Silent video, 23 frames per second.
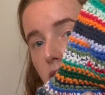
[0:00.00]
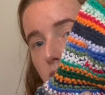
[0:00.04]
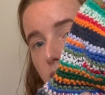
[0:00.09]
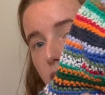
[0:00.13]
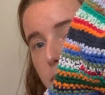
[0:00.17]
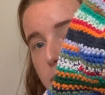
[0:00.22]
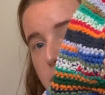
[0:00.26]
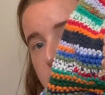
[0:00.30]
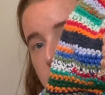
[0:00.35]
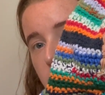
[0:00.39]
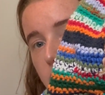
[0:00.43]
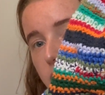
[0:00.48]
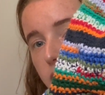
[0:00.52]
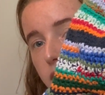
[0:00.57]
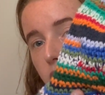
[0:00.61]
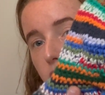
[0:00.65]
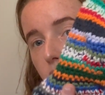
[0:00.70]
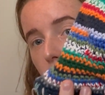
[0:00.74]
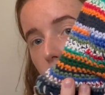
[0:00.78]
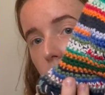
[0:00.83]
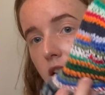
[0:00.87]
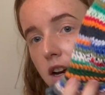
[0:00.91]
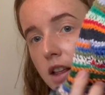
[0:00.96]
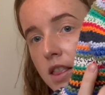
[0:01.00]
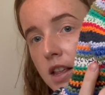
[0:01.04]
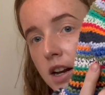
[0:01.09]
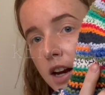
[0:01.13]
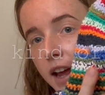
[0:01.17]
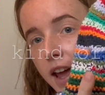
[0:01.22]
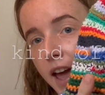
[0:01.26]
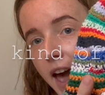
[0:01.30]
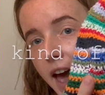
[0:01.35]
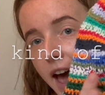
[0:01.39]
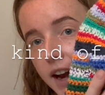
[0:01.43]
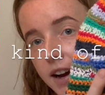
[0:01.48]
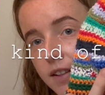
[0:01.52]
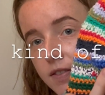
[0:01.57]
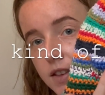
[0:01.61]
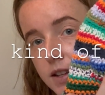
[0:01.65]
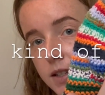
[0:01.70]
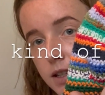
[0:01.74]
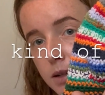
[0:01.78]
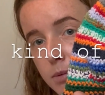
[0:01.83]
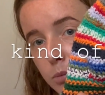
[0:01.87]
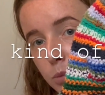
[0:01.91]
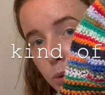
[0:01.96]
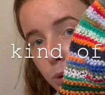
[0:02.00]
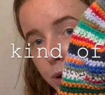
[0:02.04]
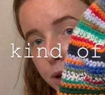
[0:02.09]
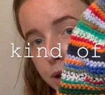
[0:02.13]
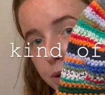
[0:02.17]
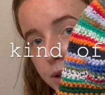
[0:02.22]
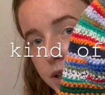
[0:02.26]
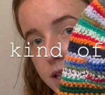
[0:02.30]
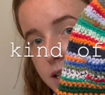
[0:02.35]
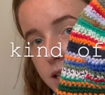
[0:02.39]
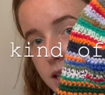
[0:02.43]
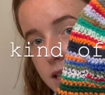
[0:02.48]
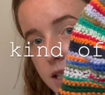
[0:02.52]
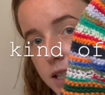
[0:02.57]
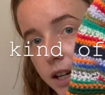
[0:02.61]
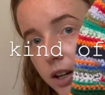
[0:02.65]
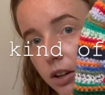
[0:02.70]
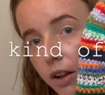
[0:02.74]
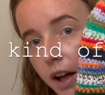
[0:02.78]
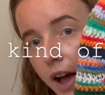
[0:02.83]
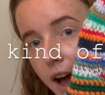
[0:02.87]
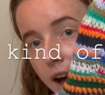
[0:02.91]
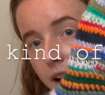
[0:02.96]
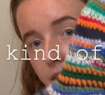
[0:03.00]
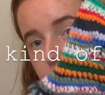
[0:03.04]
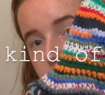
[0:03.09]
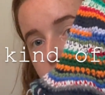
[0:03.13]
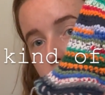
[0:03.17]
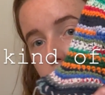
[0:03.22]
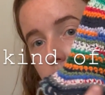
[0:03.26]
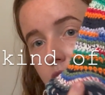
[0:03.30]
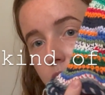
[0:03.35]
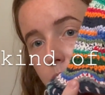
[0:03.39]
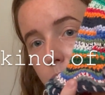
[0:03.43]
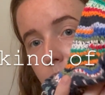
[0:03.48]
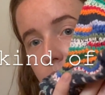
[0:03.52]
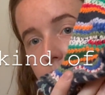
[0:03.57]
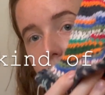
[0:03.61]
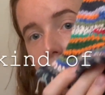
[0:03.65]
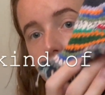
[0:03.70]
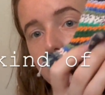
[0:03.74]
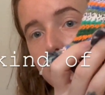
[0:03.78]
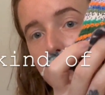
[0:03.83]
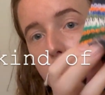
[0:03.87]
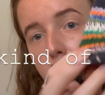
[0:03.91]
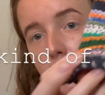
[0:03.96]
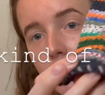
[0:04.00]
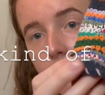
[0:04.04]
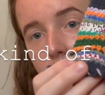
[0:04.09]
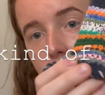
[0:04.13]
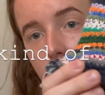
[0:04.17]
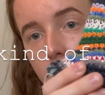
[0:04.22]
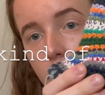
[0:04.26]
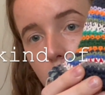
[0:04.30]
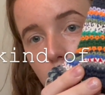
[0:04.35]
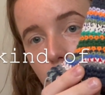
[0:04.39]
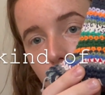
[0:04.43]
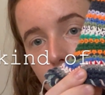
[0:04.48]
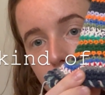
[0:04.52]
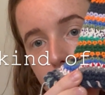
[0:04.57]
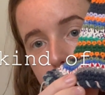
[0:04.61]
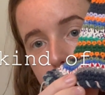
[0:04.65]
It's a thicker cotton, and then I added this embroidery detail after with a little bit of this trim